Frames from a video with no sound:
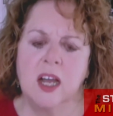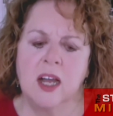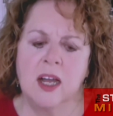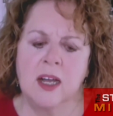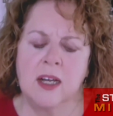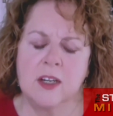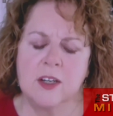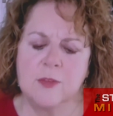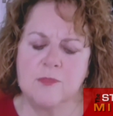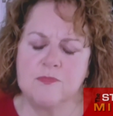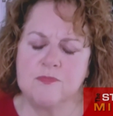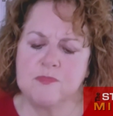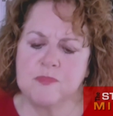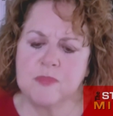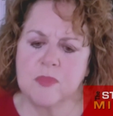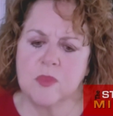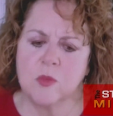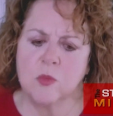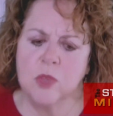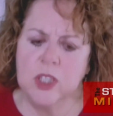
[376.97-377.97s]
Um,
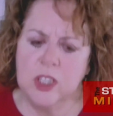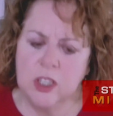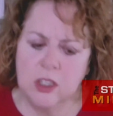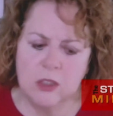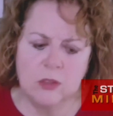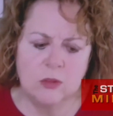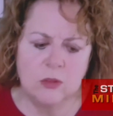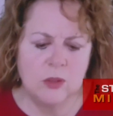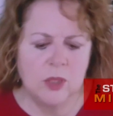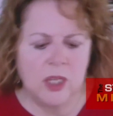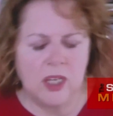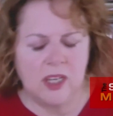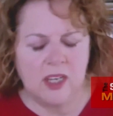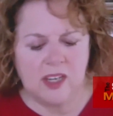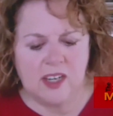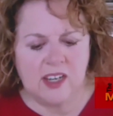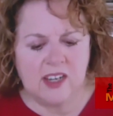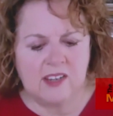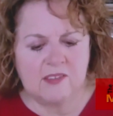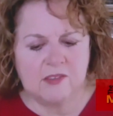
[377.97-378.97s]
we know,
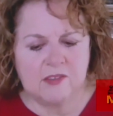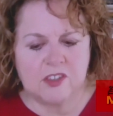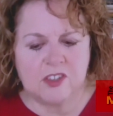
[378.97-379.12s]
uh,